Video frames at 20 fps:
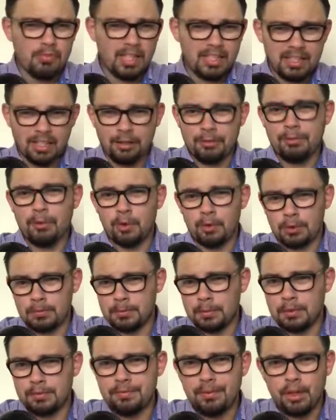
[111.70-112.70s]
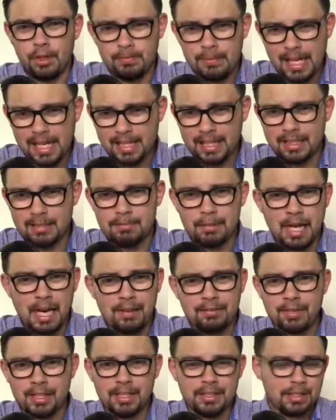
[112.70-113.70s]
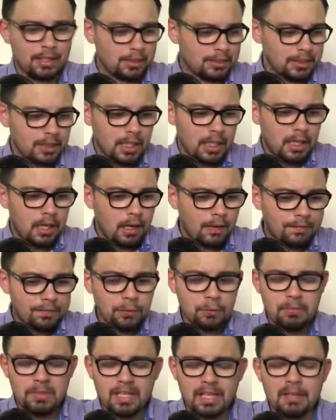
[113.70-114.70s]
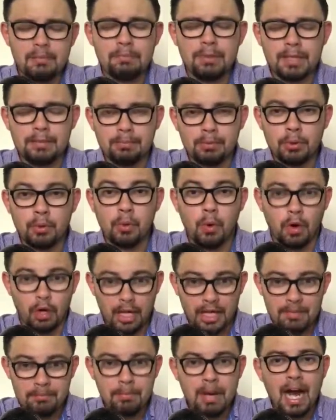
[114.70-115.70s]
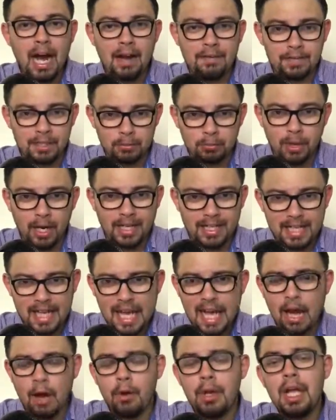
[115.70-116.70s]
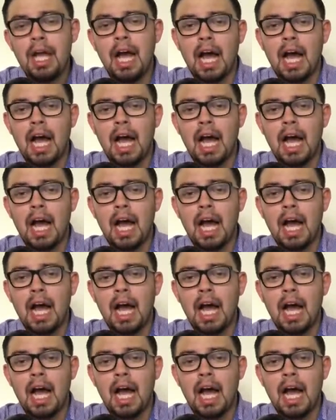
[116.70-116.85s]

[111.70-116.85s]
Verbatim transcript: that are vulnerable to fall back into poverty, and there's a few million people who are in poverty right now.